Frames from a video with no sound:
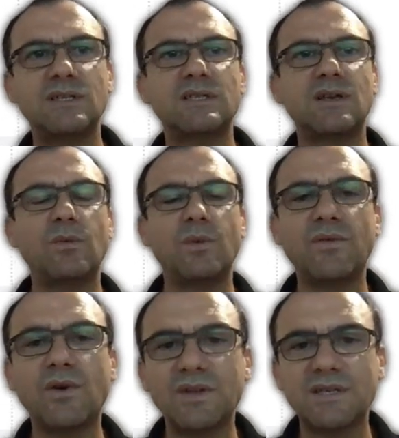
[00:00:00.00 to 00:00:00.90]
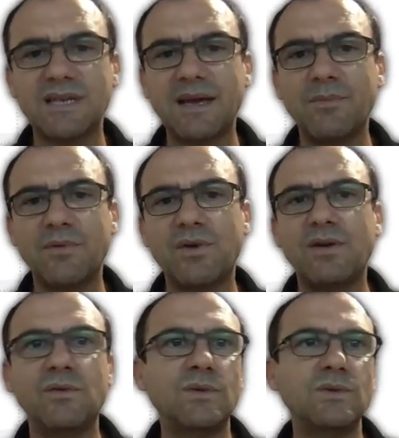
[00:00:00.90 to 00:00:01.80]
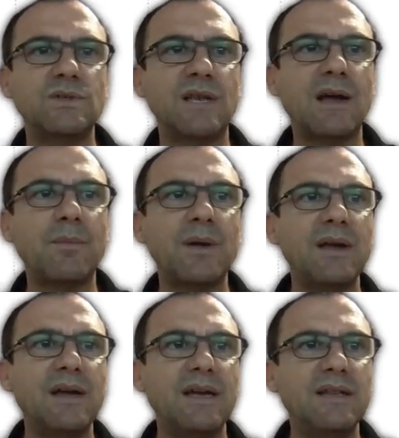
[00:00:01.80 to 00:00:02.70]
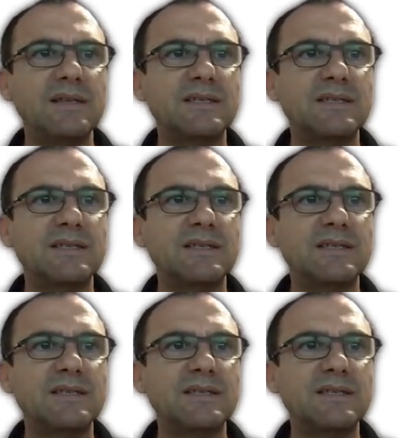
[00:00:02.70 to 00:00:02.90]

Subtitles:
So we've got the same 3 rules set up in the